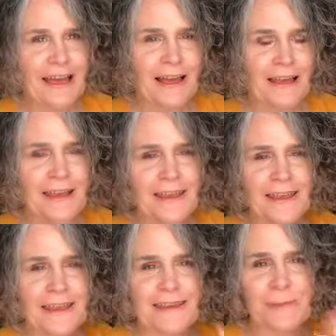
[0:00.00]
I
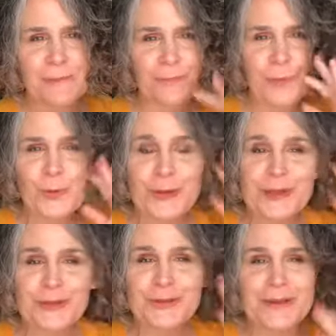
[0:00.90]
am
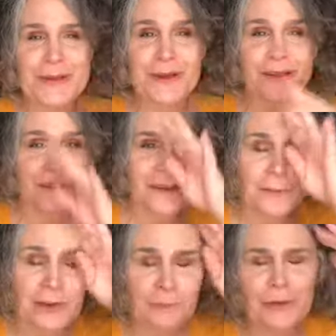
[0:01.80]
going to be talking
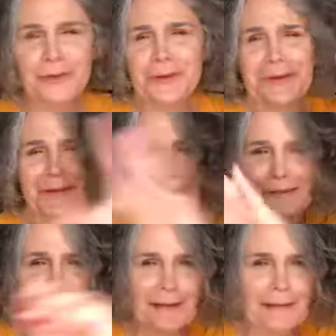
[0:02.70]
about, well, you guys
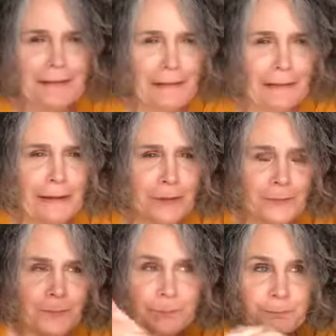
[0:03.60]
saw it in the little
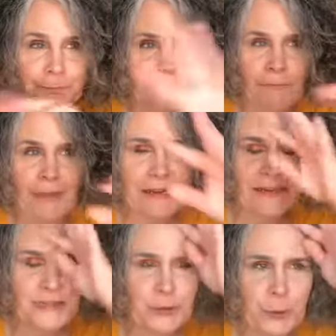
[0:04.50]

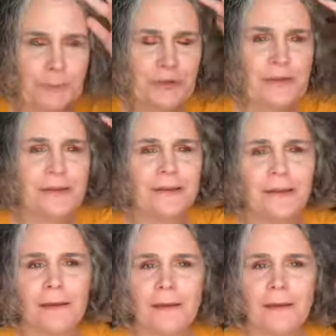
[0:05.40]
description,